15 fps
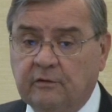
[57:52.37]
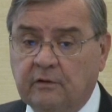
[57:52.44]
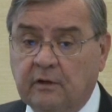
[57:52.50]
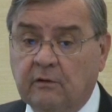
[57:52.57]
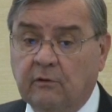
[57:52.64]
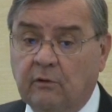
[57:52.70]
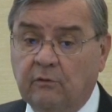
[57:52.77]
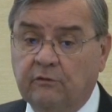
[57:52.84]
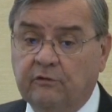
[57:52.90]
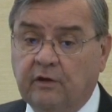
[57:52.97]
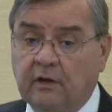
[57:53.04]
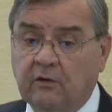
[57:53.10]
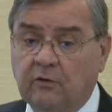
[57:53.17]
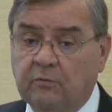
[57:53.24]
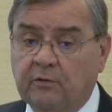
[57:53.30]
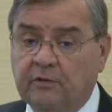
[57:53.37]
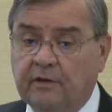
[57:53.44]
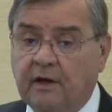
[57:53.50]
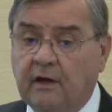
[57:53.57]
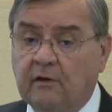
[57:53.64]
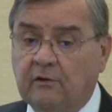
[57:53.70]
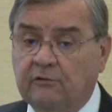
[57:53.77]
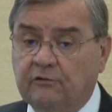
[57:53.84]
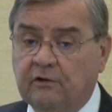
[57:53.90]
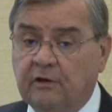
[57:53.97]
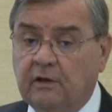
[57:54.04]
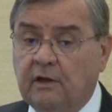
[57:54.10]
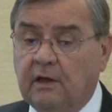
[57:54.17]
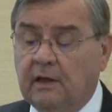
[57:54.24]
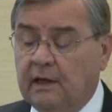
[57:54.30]
their own
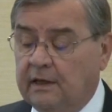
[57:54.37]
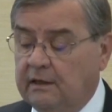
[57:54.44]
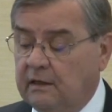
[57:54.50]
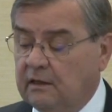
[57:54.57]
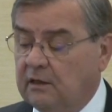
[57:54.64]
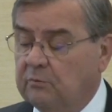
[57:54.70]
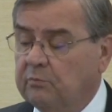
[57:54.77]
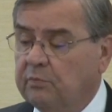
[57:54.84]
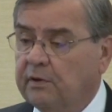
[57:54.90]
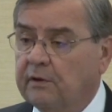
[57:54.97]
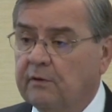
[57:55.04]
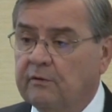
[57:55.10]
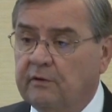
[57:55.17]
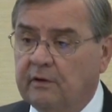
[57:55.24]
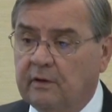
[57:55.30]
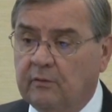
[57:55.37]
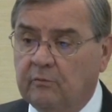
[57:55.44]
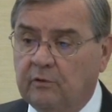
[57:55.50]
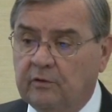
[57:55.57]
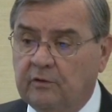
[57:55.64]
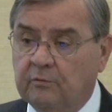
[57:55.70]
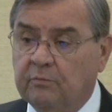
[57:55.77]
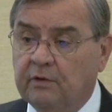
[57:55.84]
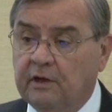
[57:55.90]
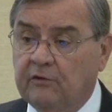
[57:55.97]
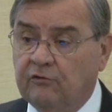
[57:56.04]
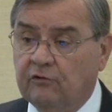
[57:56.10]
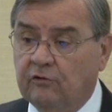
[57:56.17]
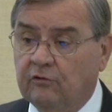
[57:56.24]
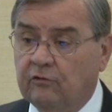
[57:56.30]
psychopathology and then compared them with the
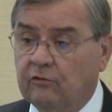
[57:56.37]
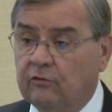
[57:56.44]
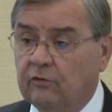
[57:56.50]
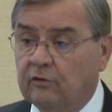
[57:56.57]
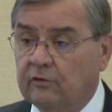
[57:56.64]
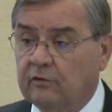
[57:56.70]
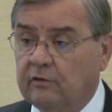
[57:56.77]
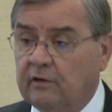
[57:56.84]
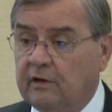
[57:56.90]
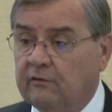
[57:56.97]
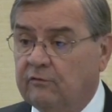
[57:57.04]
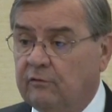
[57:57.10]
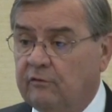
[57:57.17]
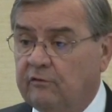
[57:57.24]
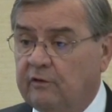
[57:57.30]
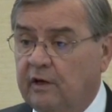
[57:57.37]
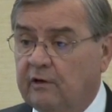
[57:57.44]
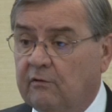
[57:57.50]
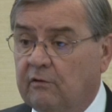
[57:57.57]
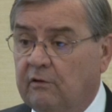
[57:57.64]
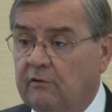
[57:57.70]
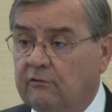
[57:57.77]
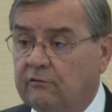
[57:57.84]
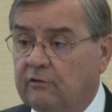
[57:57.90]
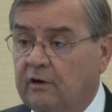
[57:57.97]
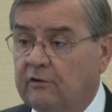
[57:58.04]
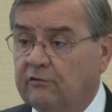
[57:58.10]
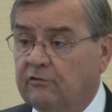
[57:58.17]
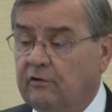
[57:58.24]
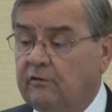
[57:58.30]
patients who took the test with standard
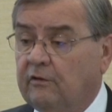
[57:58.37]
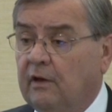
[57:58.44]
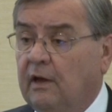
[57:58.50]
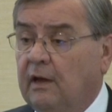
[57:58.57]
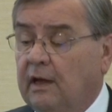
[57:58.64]
instructions.